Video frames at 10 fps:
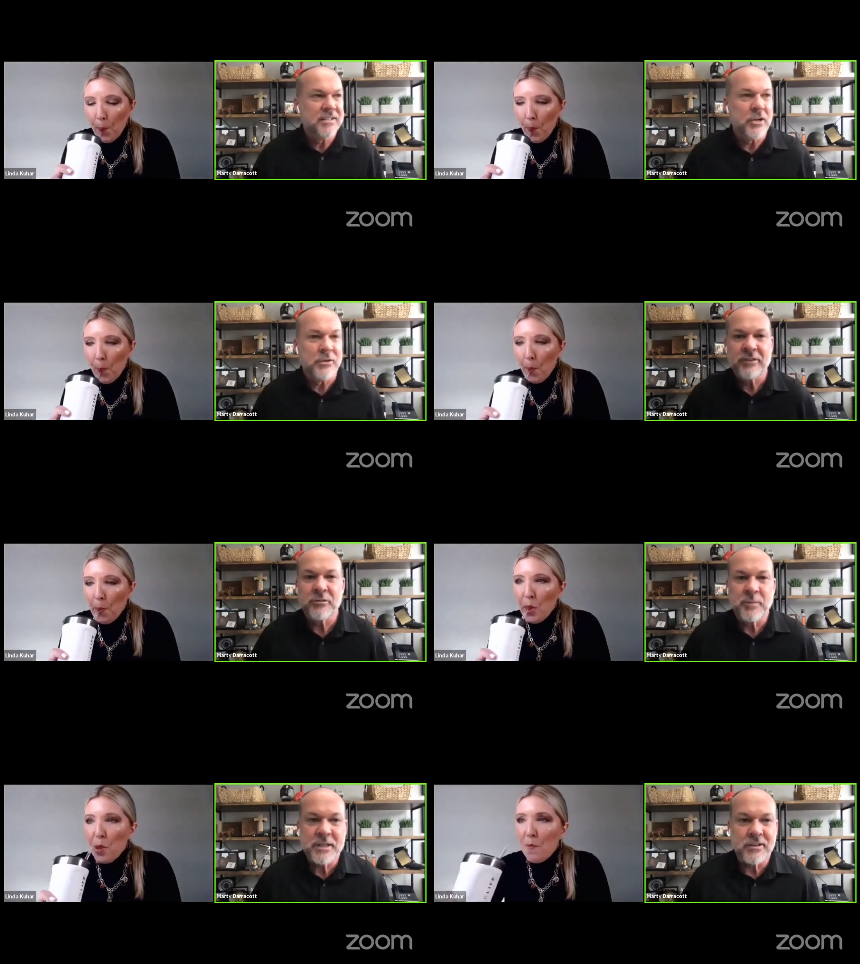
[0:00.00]
Speaker 1: no
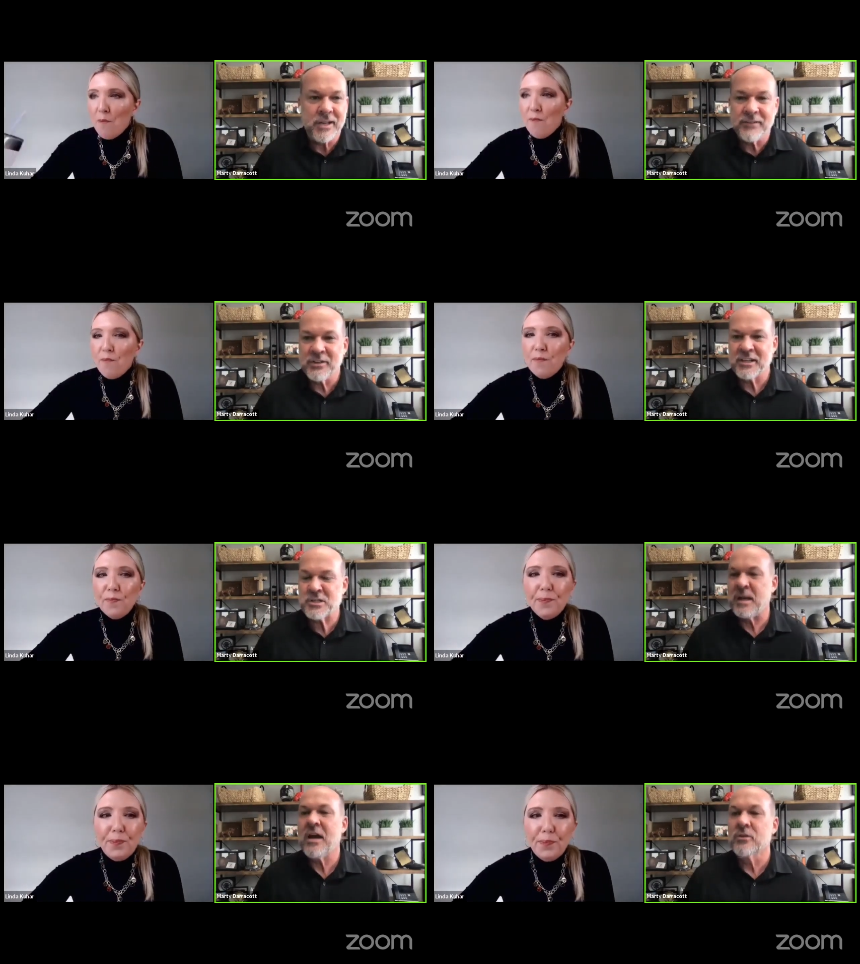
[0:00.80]
need for me to even
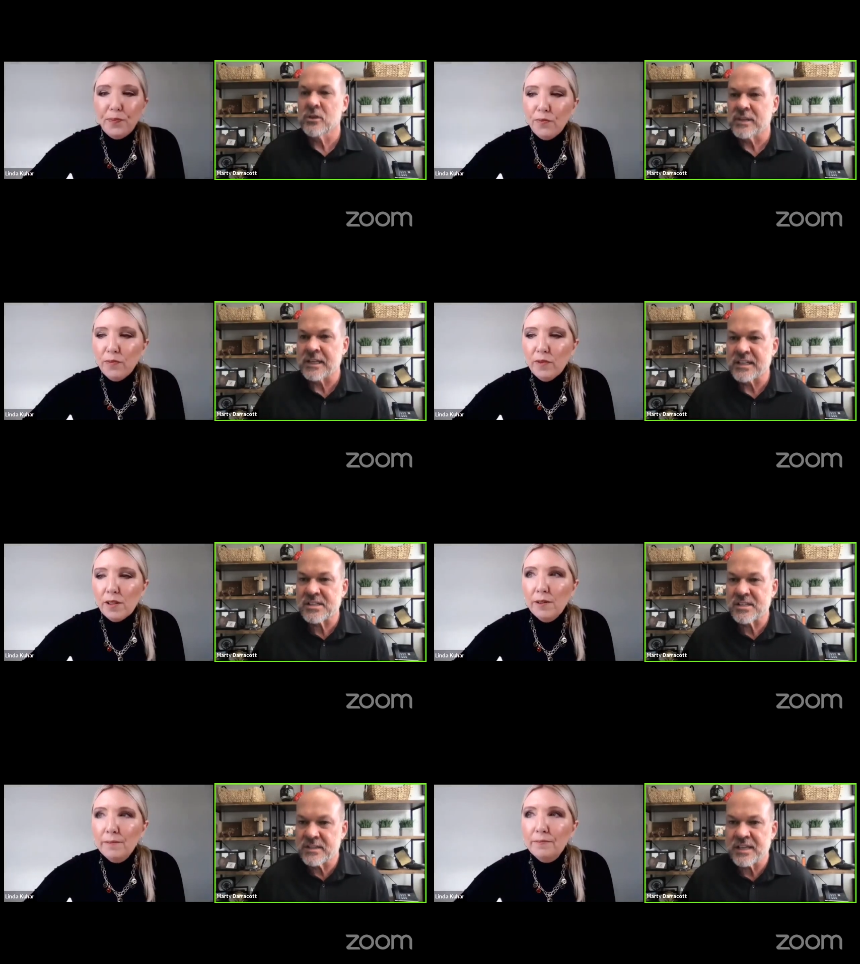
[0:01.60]
expound on
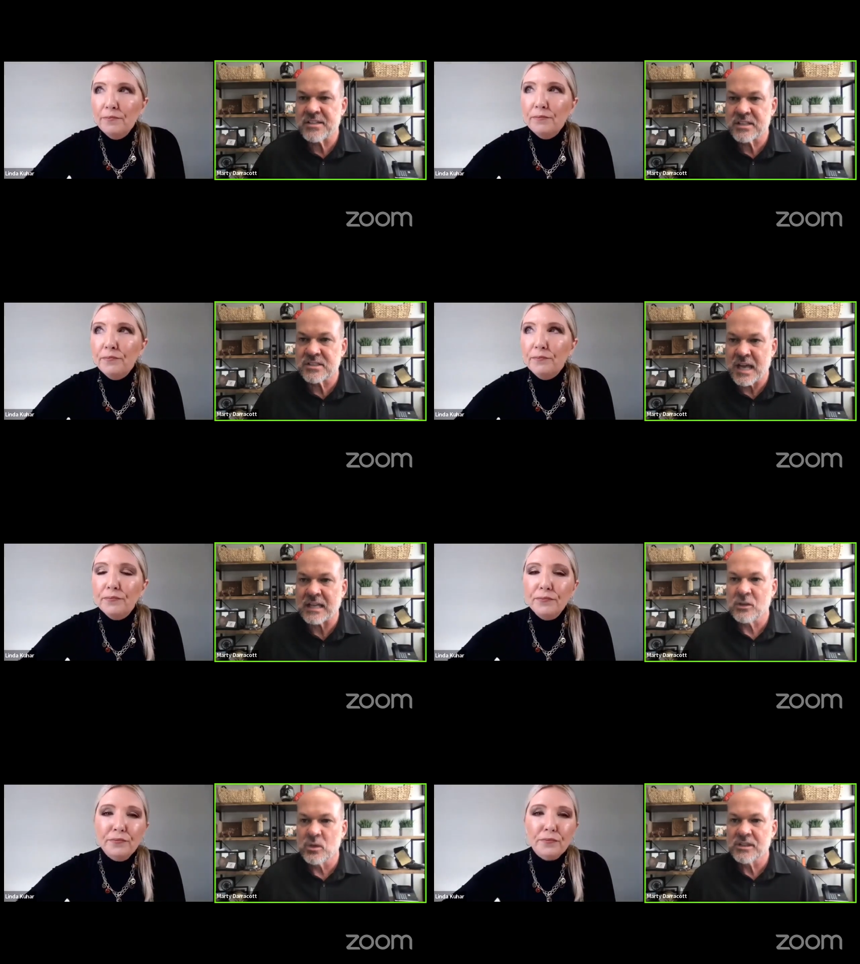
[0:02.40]
that. That is
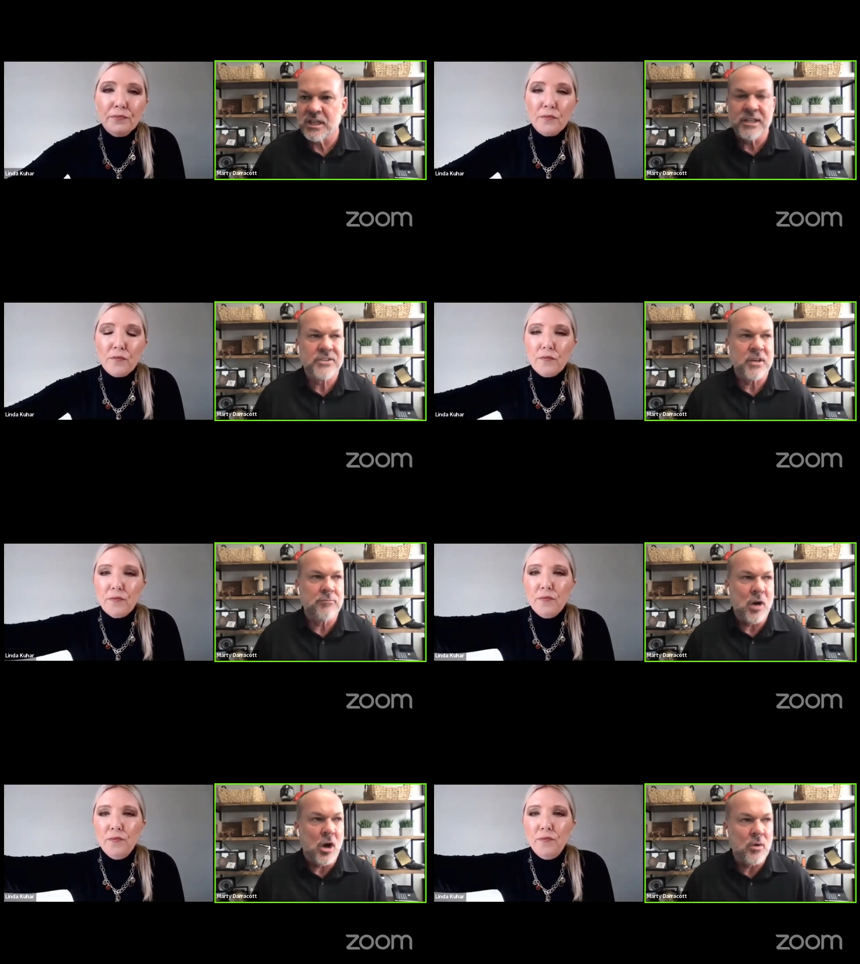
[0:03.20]
exactly what that is.
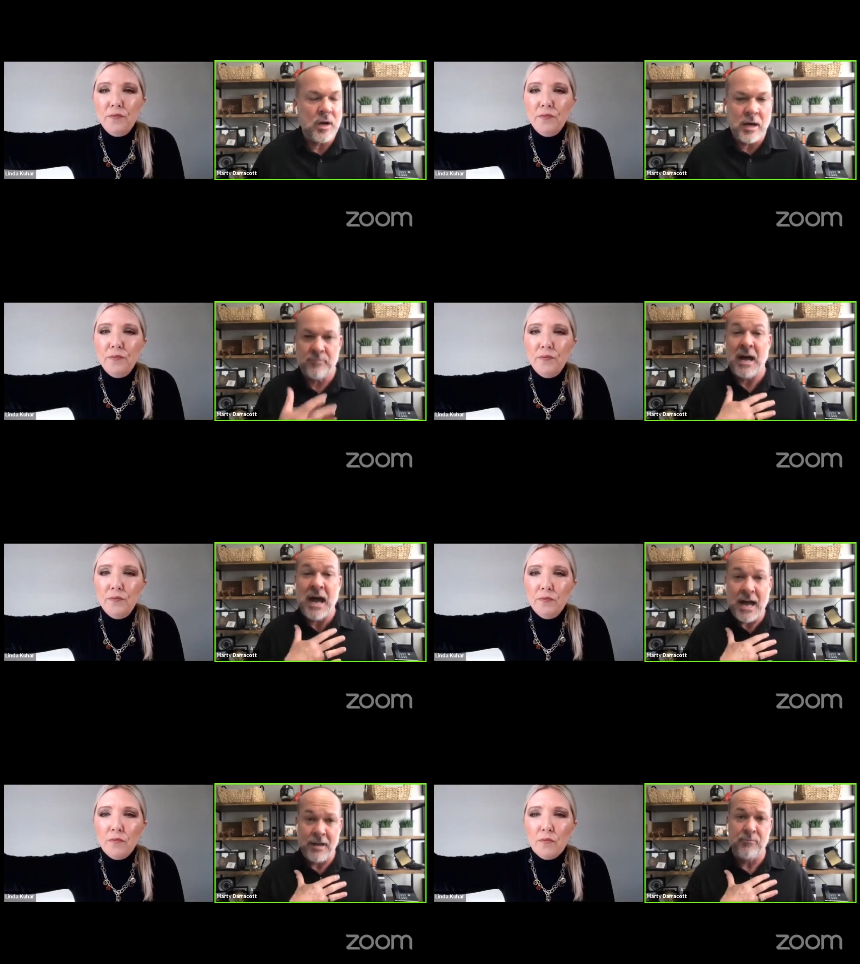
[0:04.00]
I'm bought. I'm
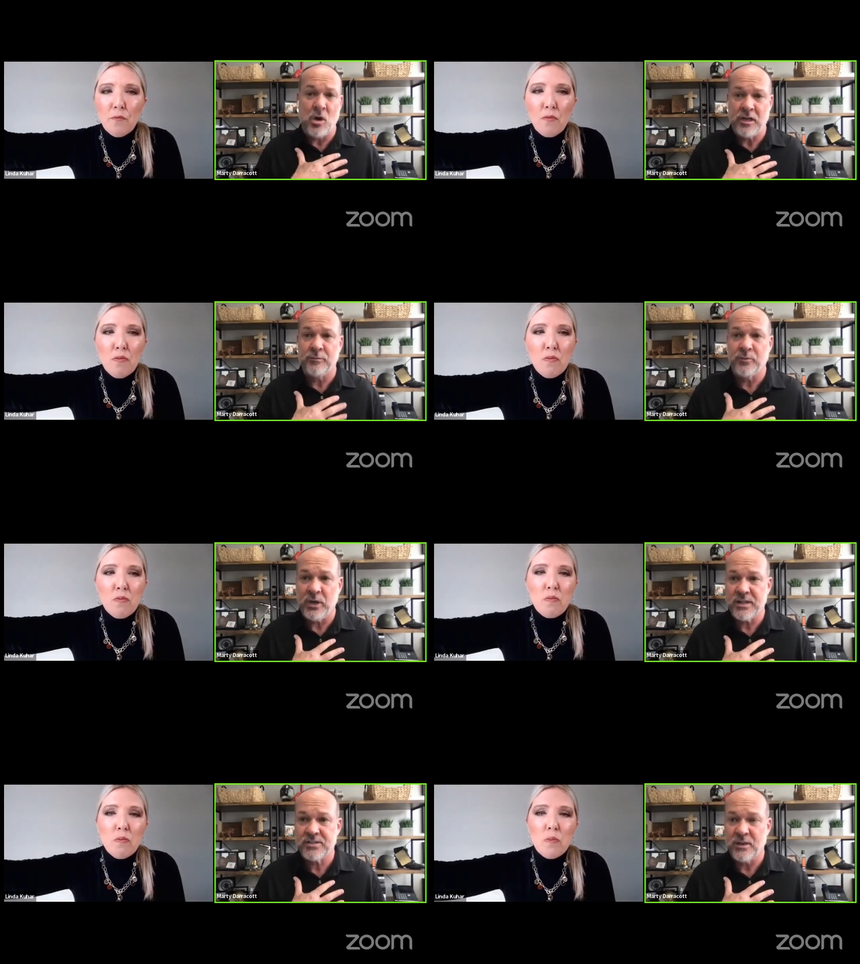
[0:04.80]
I am bought at a
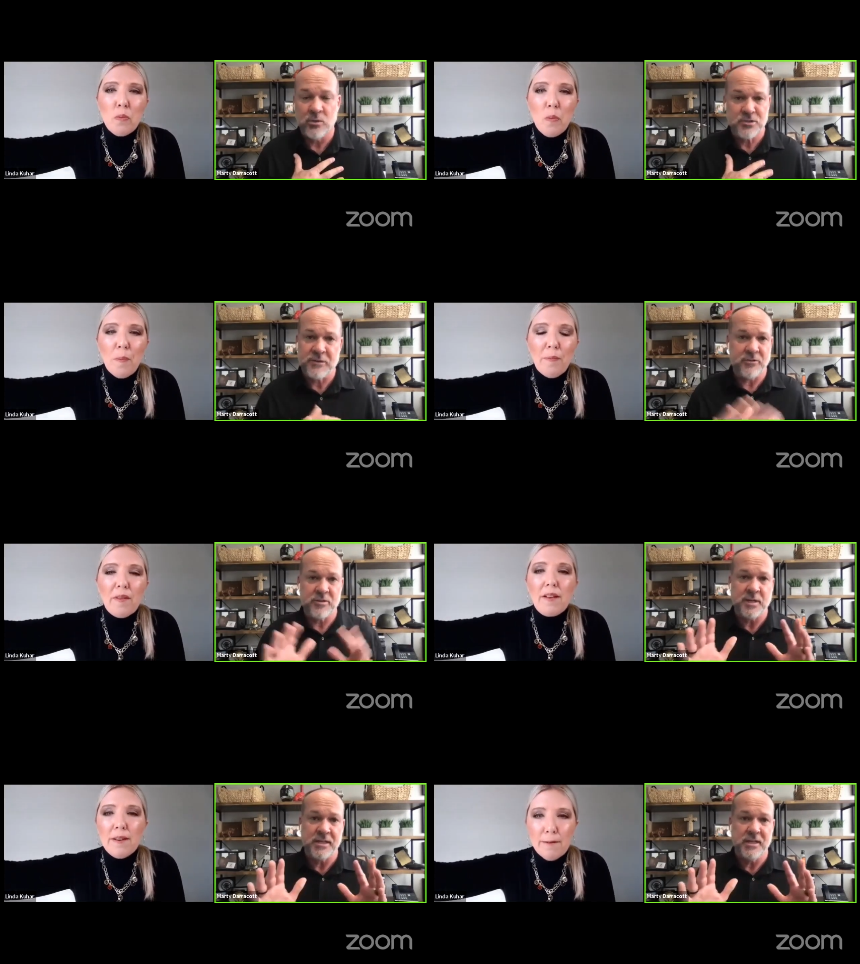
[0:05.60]
price. I won't speak
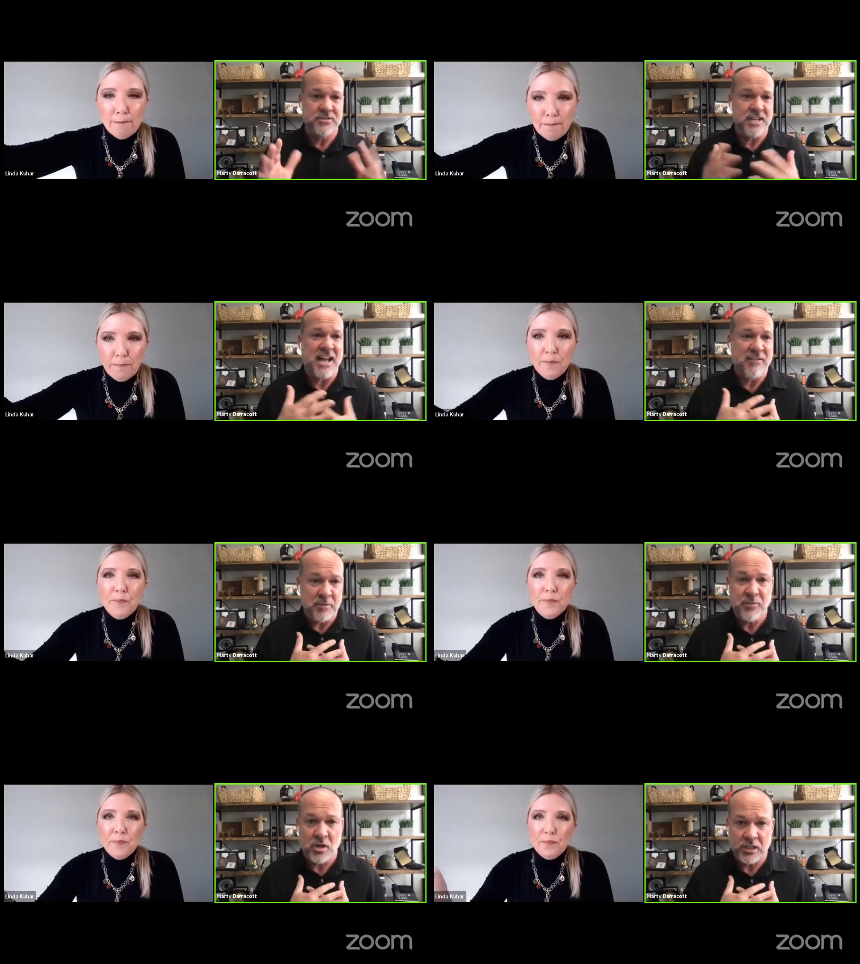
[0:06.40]
for anybody else. I've
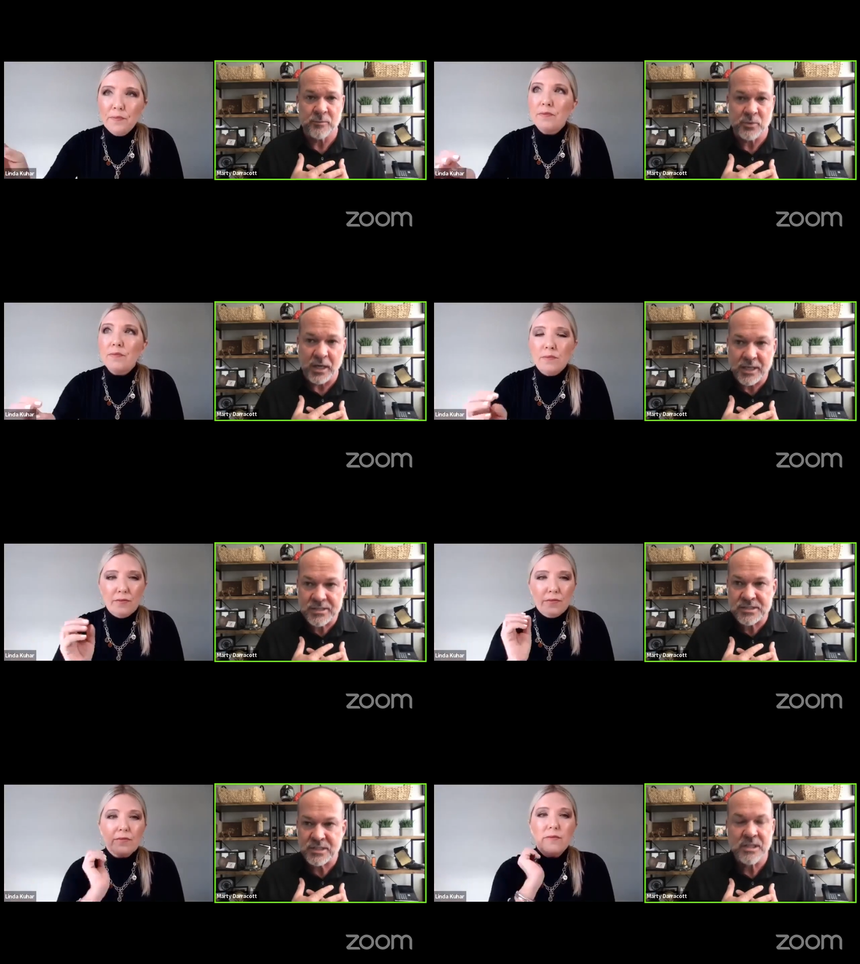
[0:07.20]
been bought at a
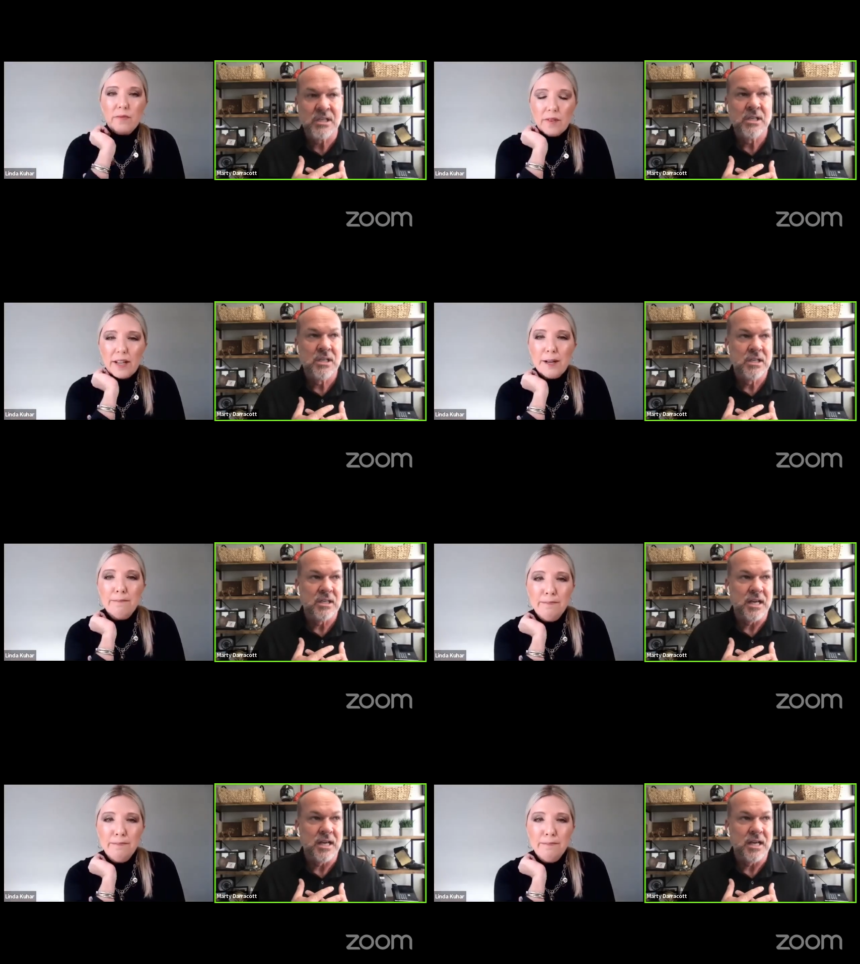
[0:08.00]
price. Yeah.